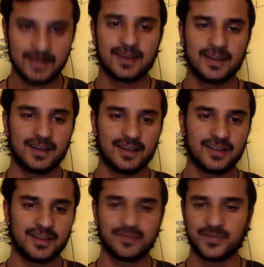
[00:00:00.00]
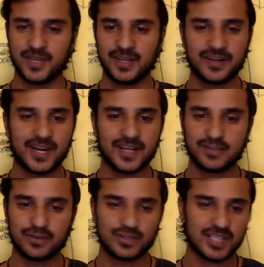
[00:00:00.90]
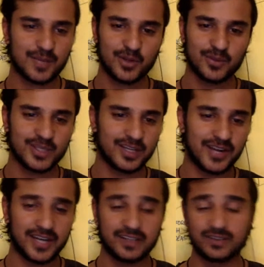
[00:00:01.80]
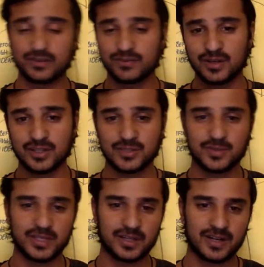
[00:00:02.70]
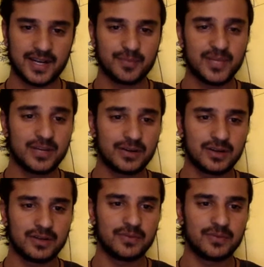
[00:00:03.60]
And in writing, for example, we can write in reverse, we can write mirror, we